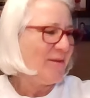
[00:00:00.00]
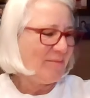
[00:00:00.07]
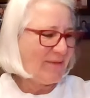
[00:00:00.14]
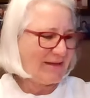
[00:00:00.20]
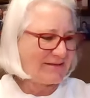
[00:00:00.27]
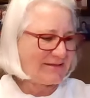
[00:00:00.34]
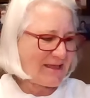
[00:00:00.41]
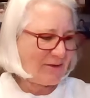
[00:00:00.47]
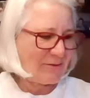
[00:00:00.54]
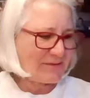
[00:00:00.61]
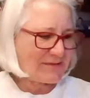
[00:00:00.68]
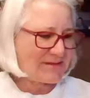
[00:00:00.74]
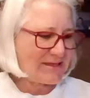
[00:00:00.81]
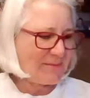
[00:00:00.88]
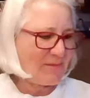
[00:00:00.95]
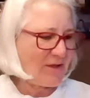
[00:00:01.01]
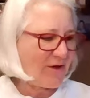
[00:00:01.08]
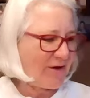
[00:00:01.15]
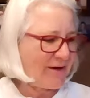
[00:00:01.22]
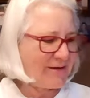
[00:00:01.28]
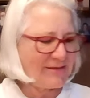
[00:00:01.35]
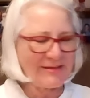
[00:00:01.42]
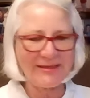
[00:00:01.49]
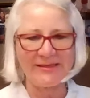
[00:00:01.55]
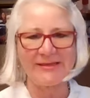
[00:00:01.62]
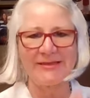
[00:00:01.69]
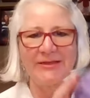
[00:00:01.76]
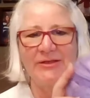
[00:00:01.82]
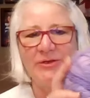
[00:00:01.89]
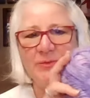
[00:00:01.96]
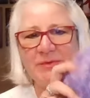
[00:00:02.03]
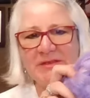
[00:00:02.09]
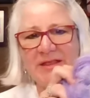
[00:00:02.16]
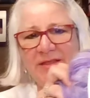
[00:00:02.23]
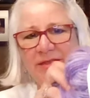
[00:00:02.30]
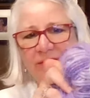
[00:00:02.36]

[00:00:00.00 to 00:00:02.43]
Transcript: picked out some yarns. It's loops and